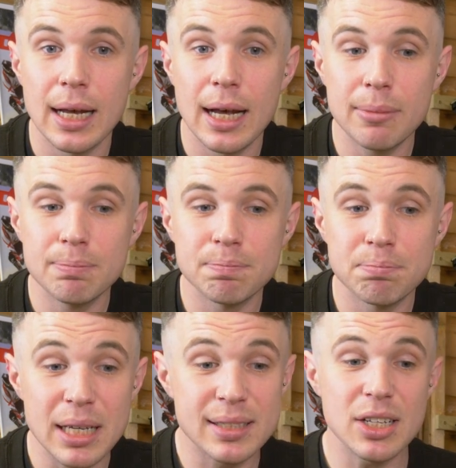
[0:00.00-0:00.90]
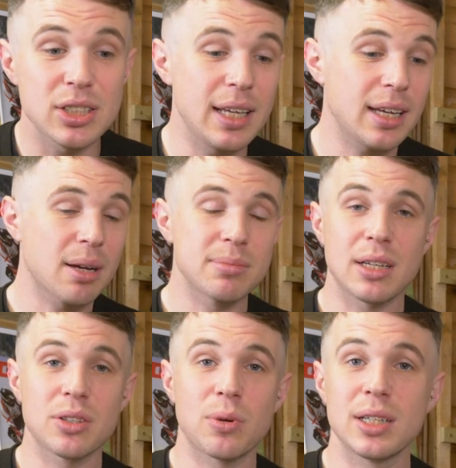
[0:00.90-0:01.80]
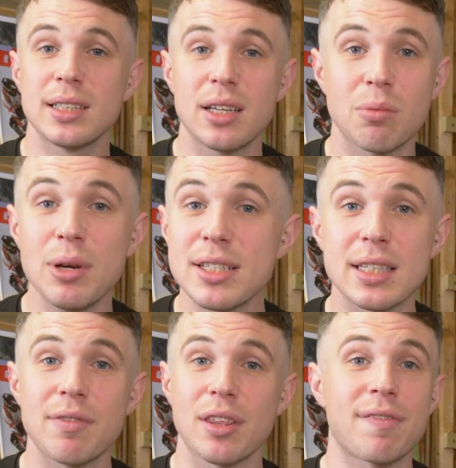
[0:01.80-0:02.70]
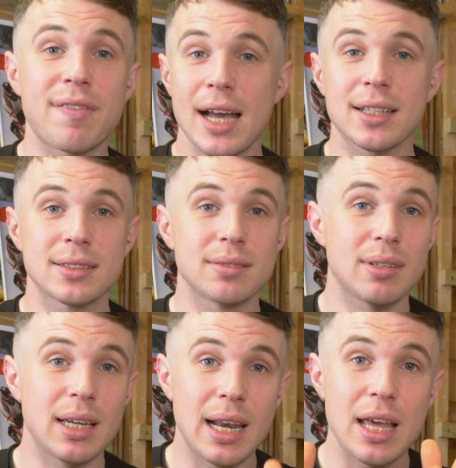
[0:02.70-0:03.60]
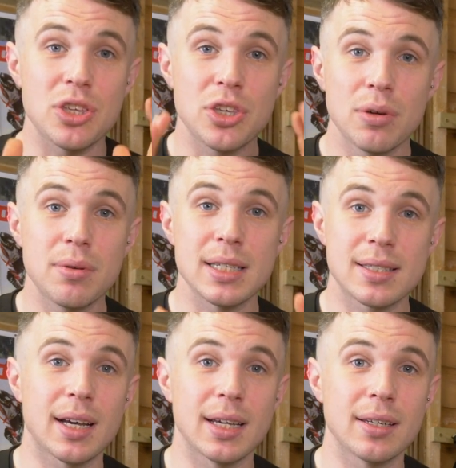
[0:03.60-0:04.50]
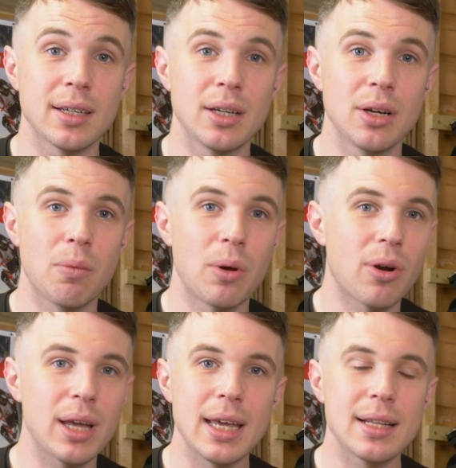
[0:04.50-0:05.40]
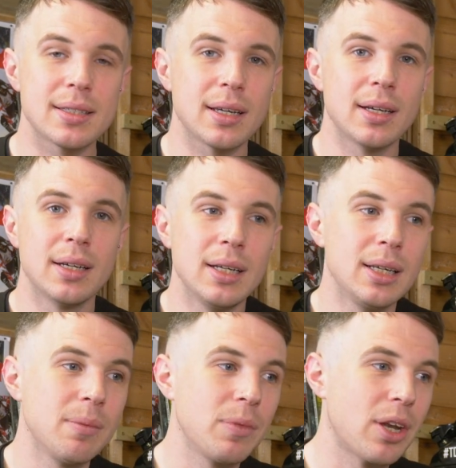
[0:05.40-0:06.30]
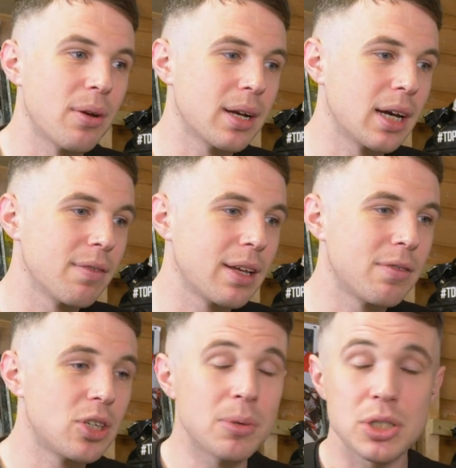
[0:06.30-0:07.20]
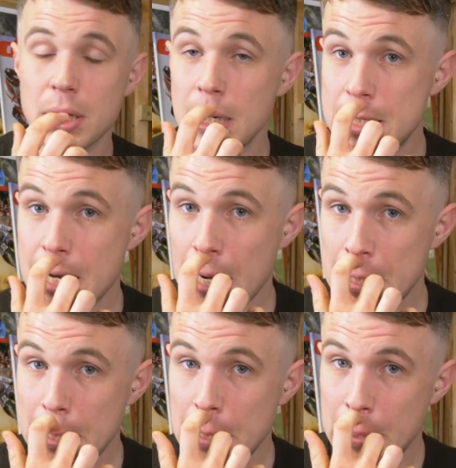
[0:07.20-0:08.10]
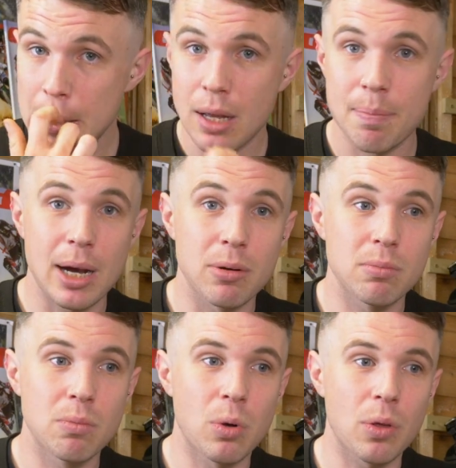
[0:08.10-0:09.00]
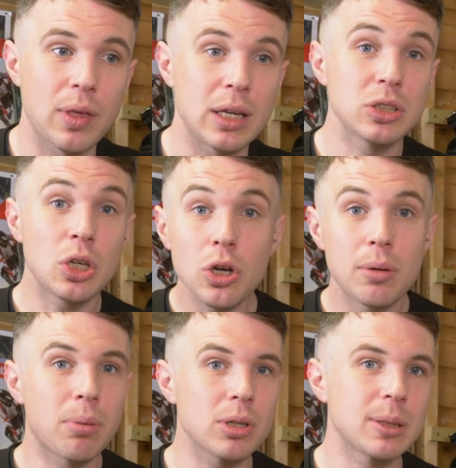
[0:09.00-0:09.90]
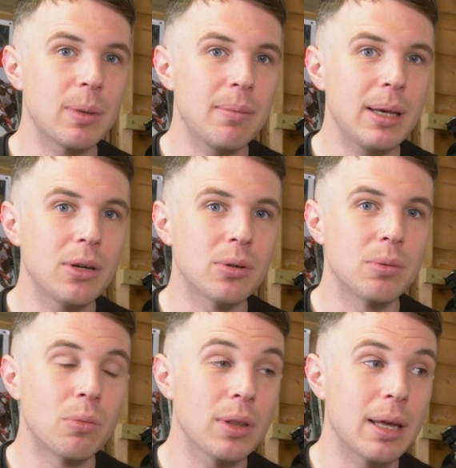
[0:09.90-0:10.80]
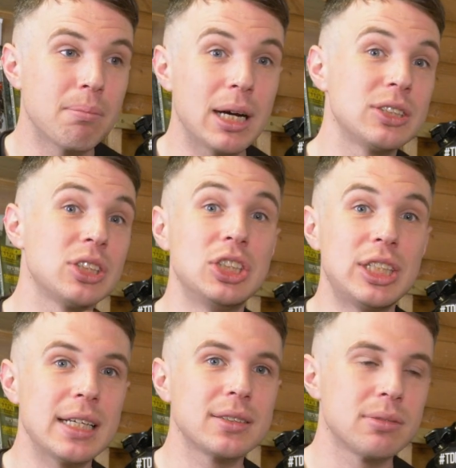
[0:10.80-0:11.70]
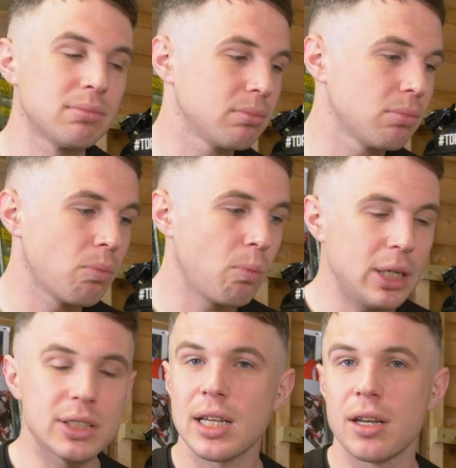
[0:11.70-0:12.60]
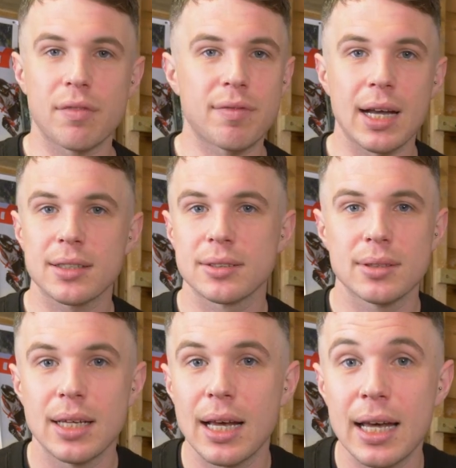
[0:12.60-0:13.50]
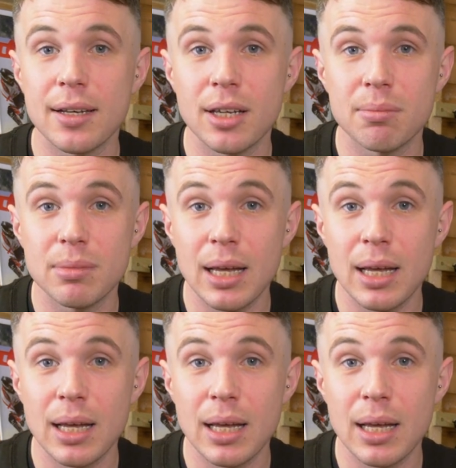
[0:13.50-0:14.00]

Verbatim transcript: But essentially, it comes down to what I said. We just give you the facts and let you decide. We're not here to, you know, kind of give too much conjecture about what things could possibly mean or what they might suggest. We just tell you the facts and